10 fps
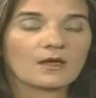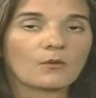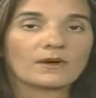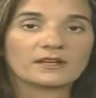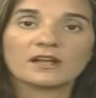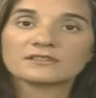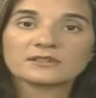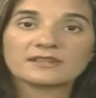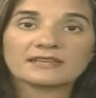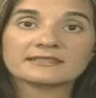What it also
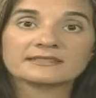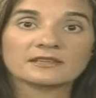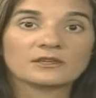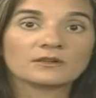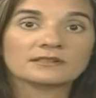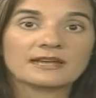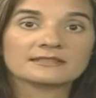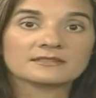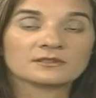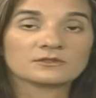does is it
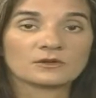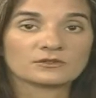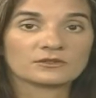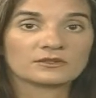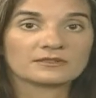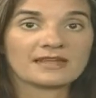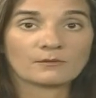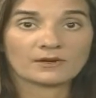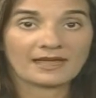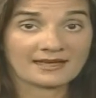utilizes a social
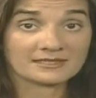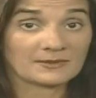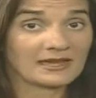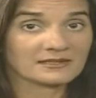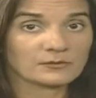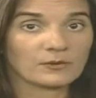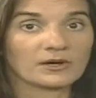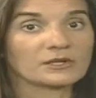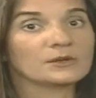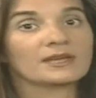network aspect where
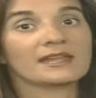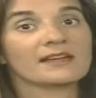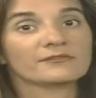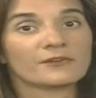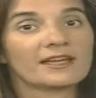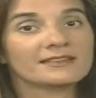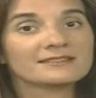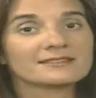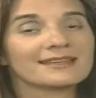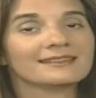you can have
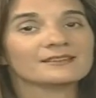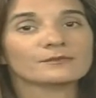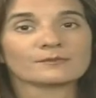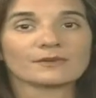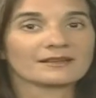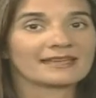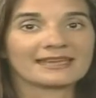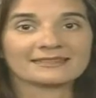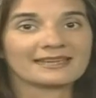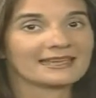friends, and
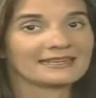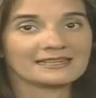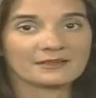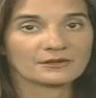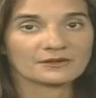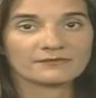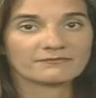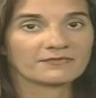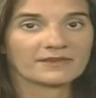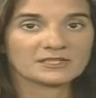again, like any other
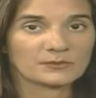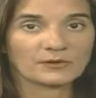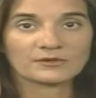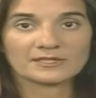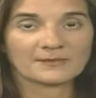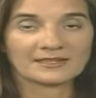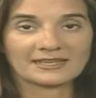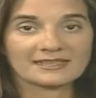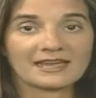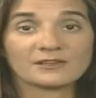Facebook or something
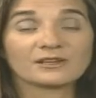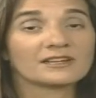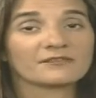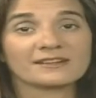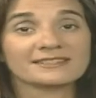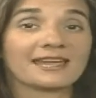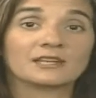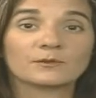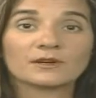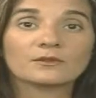like that, you can have friends
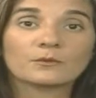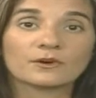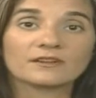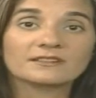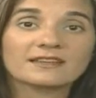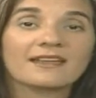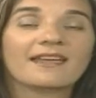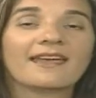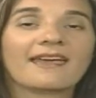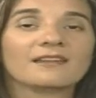anywhere in the world,
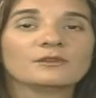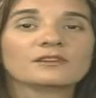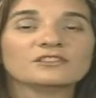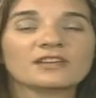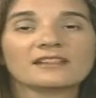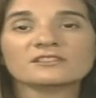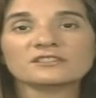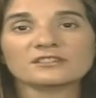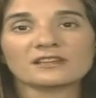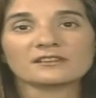and you can challenge
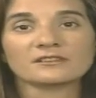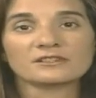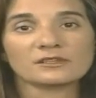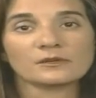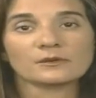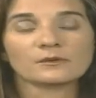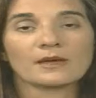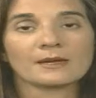each other to